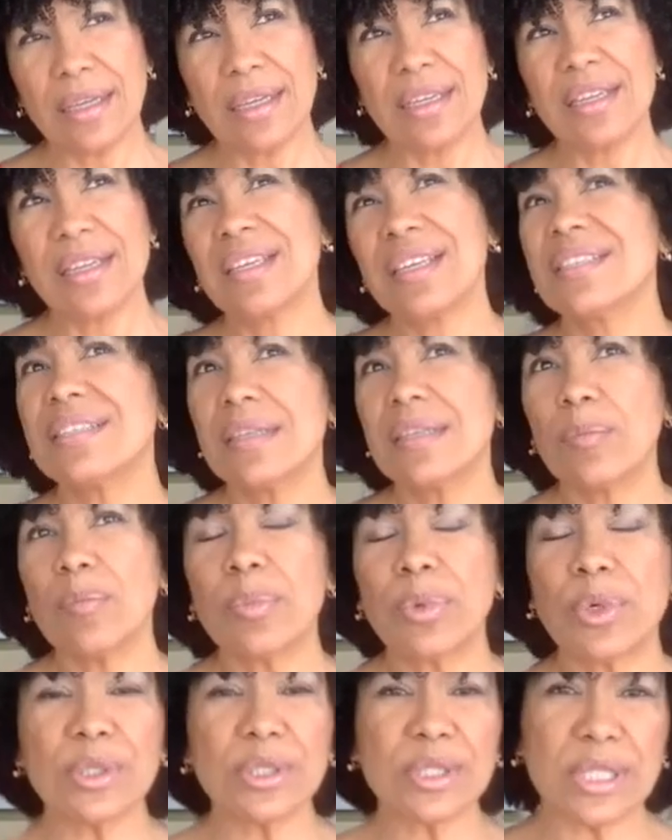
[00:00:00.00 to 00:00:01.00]
it is
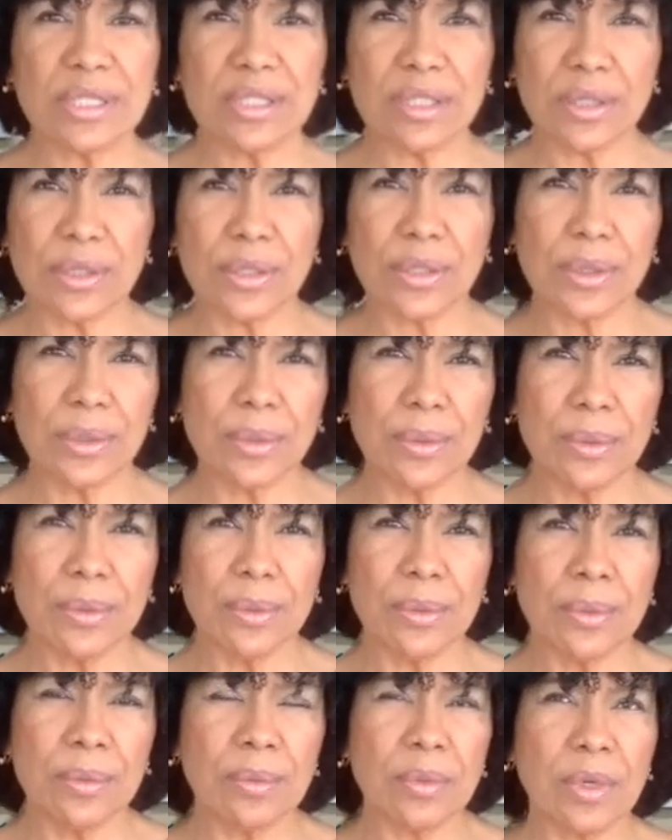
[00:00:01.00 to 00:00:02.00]
important
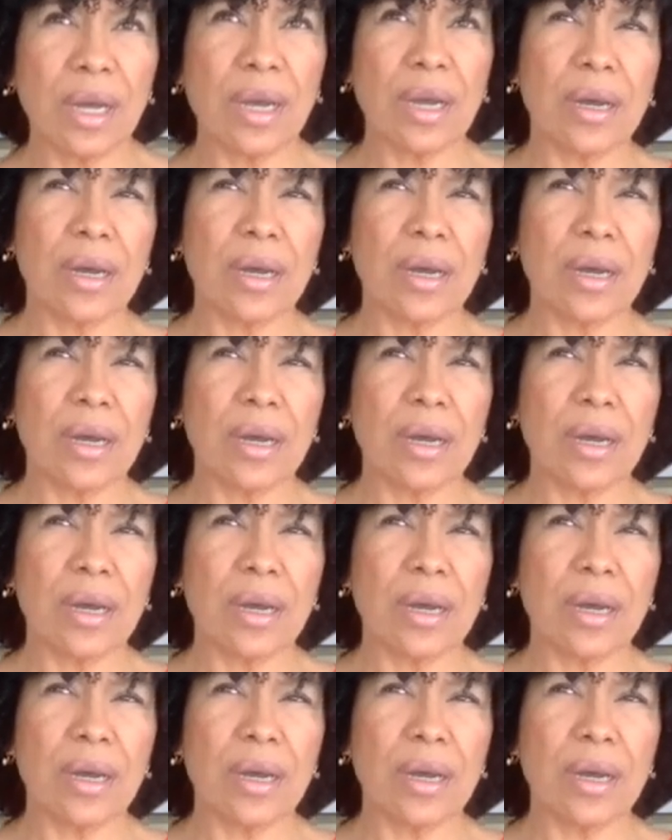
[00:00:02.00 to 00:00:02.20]
to